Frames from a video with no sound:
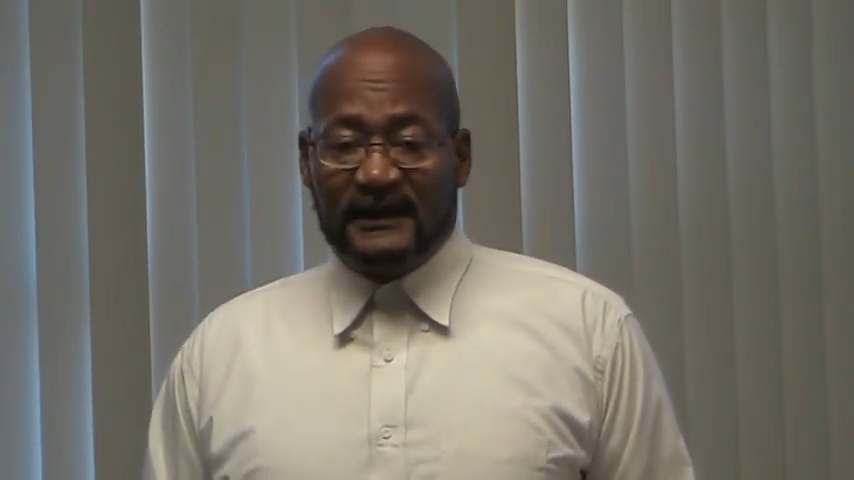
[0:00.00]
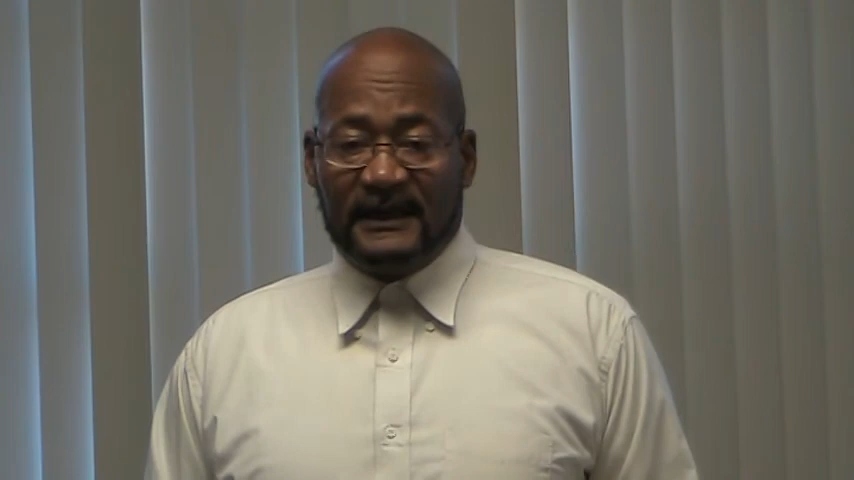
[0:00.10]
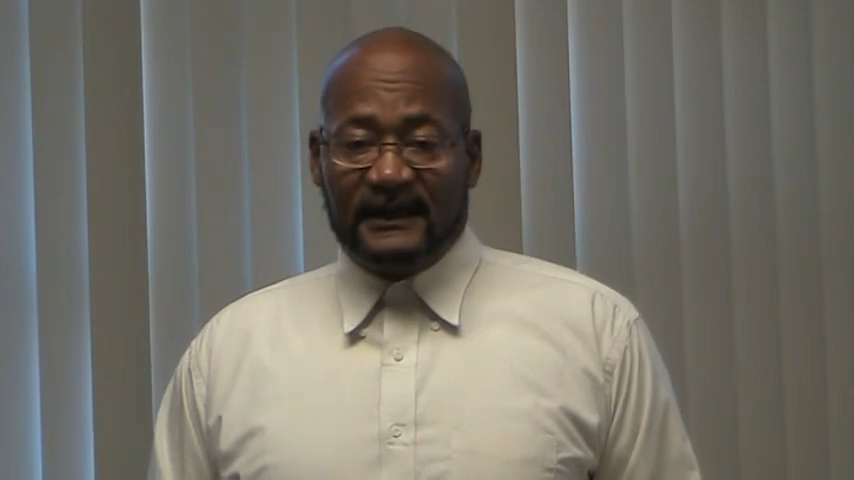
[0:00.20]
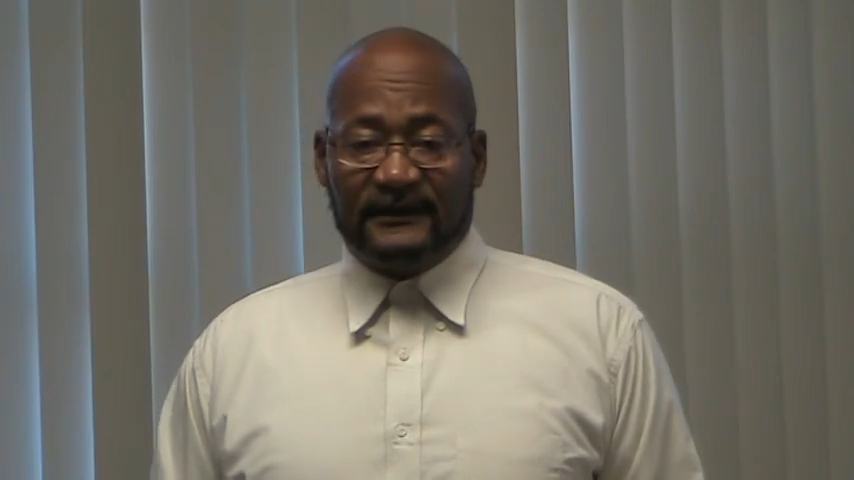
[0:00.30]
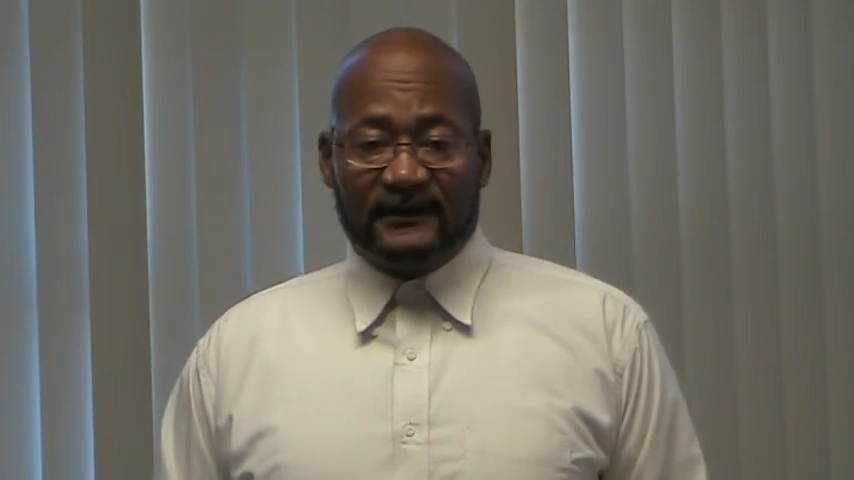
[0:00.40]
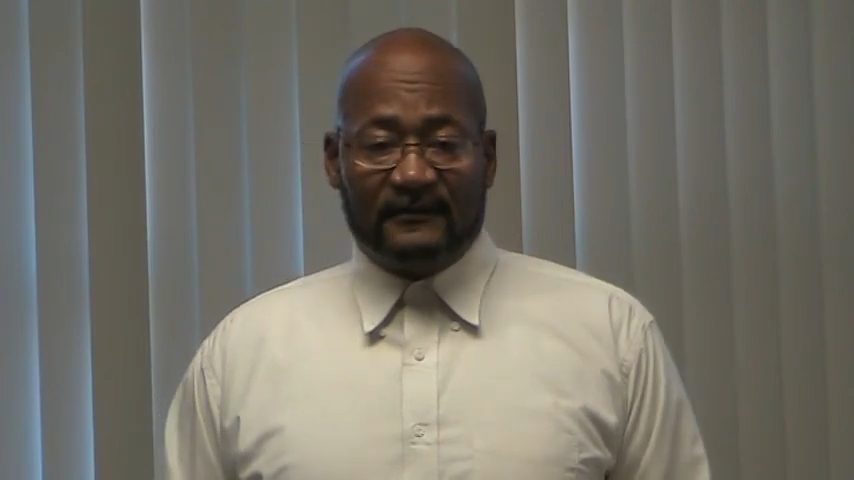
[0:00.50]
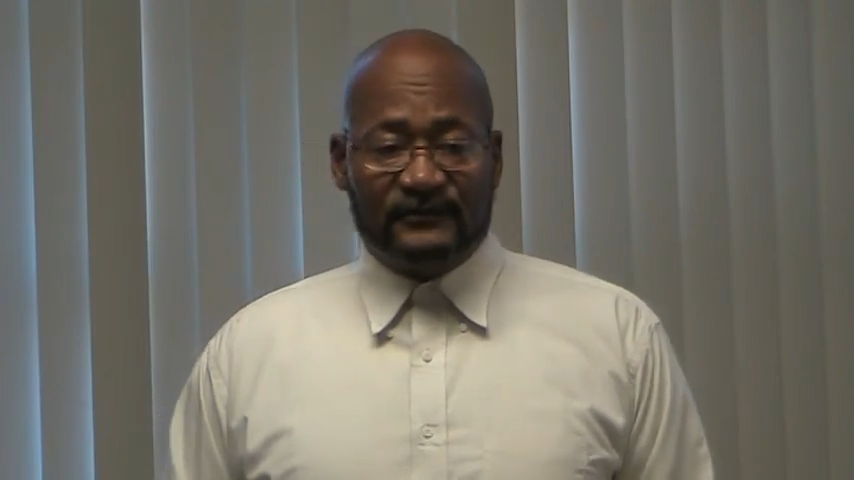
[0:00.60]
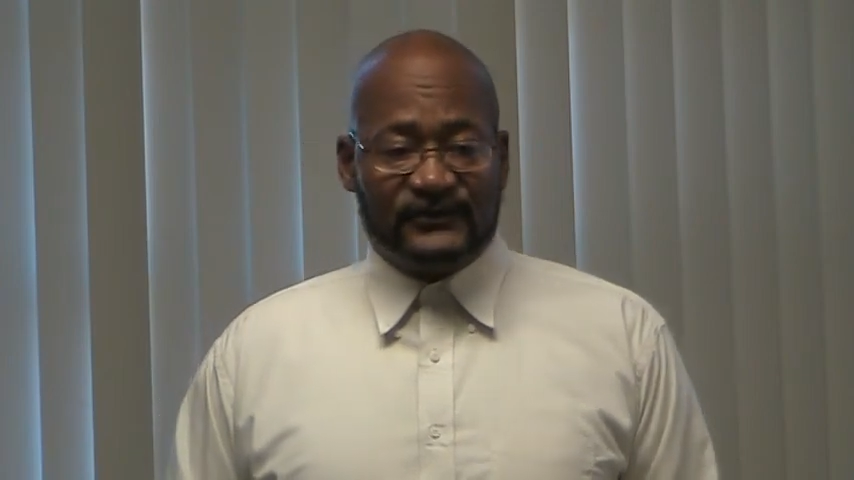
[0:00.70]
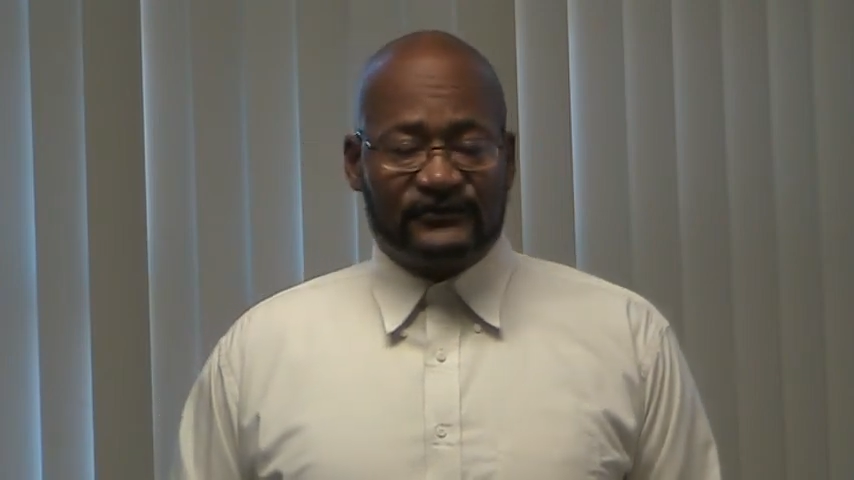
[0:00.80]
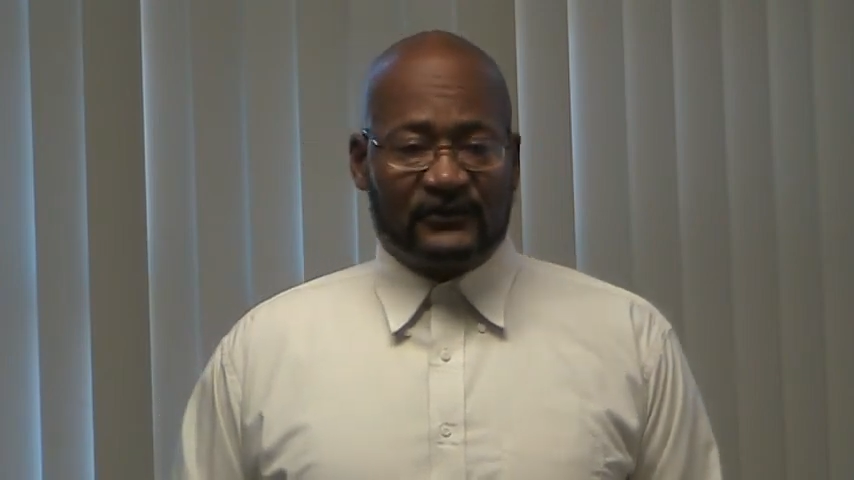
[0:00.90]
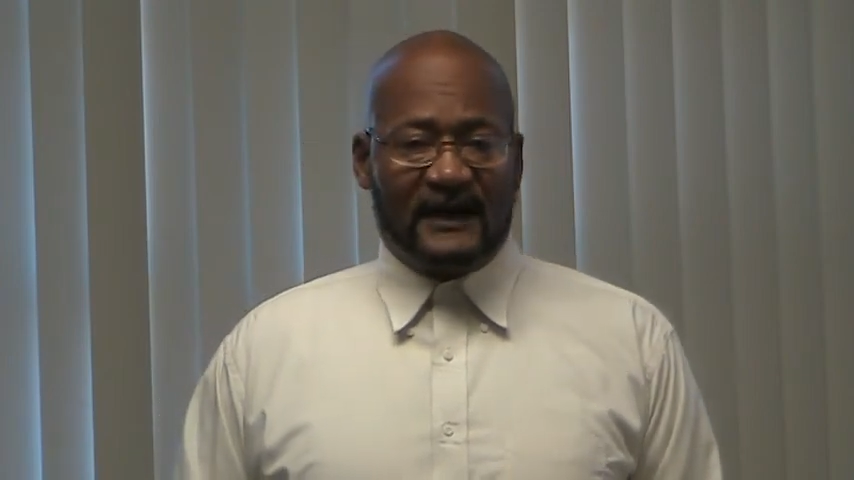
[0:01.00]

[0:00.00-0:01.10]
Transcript: And um, just so